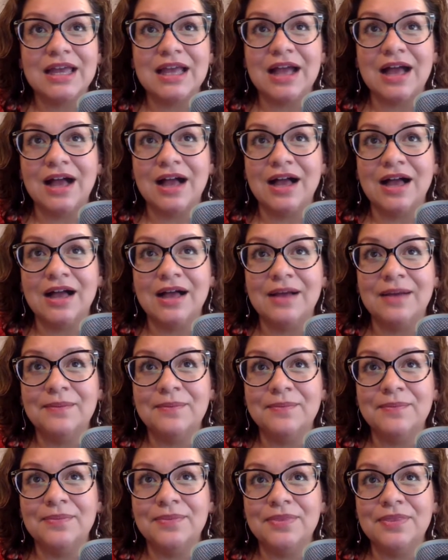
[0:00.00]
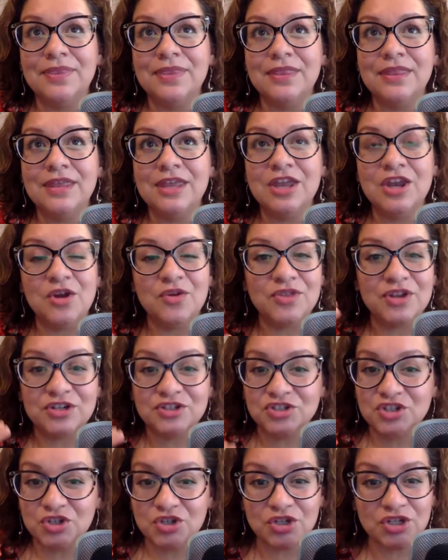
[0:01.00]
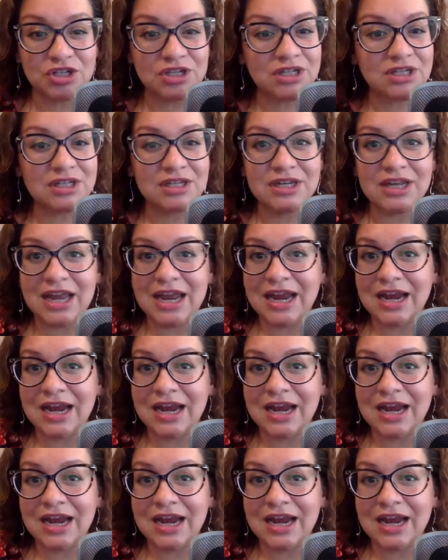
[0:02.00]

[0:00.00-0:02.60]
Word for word: uh you know there's good